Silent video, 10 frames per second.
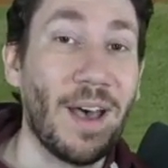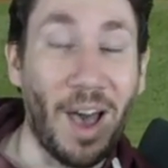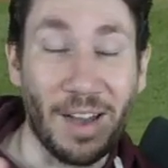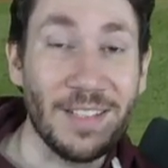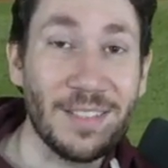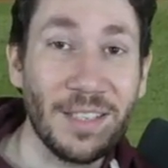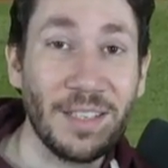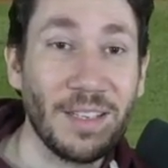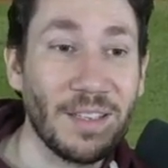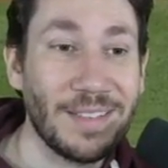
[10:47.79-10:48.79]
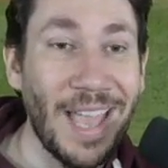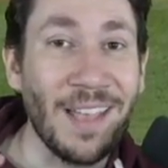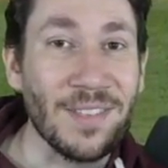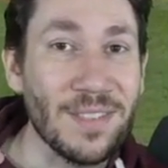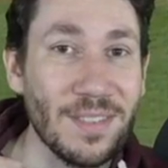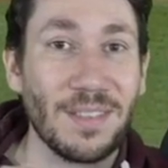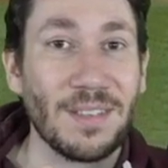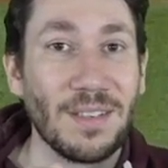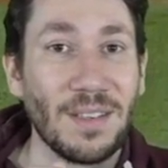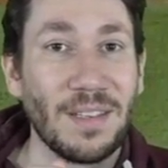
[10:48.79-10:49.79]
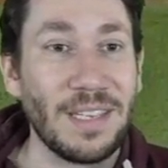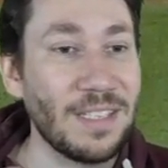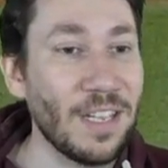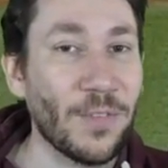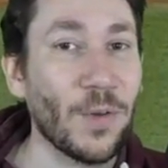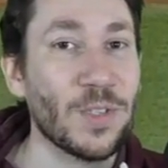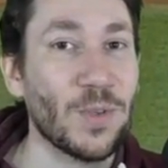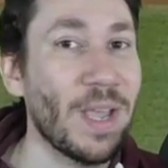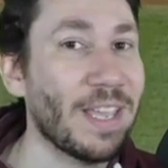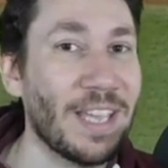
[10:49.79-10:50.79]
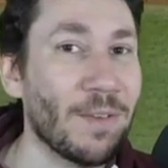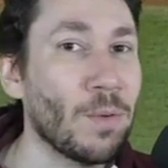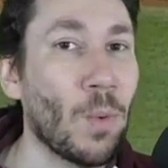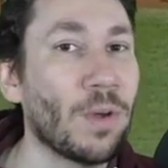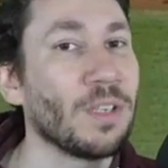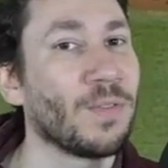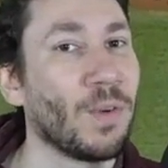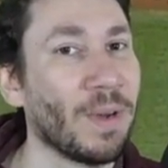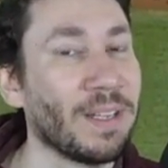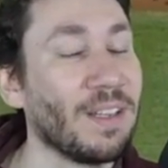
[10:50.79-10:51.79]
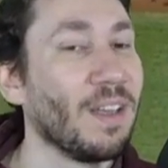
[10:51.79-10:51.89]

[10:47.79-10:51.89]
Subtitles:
Honestly, yes, he did it for a strike and got rewarded for it.